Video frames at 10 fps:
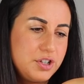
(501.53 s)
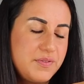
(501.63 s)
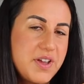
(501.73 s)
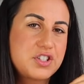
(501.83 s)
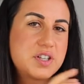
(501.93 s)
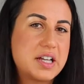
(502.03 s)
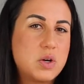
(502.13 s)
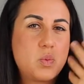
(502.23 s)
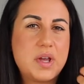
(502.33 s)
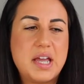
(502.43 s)
That's just like
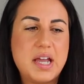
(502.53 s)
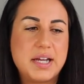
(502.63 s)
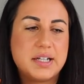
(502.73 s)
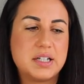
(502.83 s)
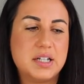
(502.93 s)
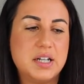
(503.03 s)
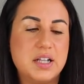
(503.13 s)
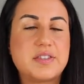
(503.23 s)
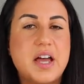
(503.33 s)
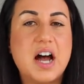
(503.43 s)
a weird,
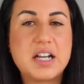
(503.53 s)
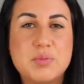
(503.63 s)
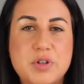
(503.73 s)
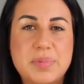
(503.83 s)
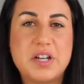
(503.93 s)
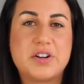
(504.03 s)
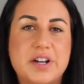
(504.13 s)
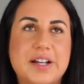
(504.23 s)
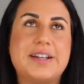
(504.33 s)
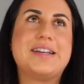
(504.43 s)
like the honeymoon
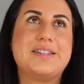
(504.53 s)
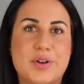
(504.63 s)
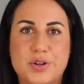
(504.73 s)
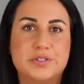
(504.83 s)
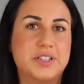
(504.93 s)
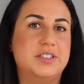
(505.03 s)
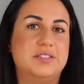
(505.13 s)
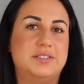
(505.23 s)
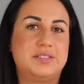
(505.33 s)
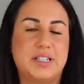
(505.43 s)
period is over.
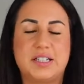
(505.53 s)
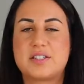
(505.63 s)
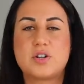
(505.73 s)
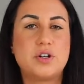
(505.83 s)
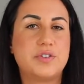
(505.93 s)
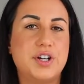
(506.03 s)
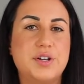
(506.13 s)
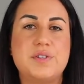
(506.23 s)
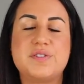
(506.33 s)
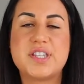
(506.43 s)
Like it's over,
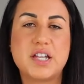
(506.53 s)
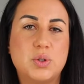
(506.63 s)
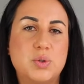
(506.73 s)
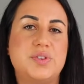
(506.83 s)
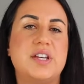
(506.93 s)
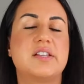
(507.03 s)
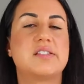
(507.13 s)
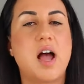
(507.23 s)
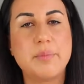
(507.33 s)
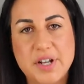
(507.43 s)
you've settled, the
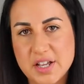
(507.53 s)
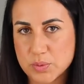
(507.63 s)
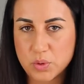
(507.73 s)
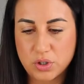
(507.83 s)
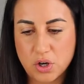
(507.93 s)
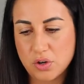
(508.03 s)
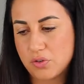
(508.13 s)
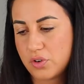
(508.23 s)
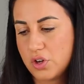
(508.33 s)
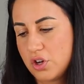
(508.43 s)
excitement has worn
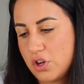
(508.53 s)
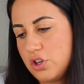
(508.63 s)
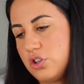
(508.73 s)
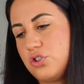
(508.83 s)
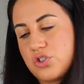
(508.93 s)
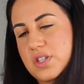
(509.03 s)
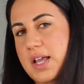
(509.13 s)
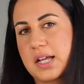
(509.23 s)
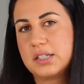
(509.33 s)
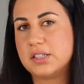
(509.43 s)
off. You're just
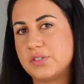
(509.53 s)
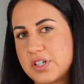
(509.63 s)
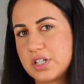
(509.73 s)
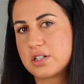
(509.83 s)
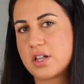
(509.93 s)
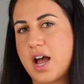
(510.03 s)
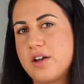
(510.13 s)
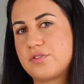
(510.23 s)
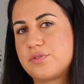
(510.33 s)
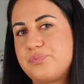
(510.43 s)
like living your
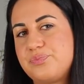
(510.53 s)
life.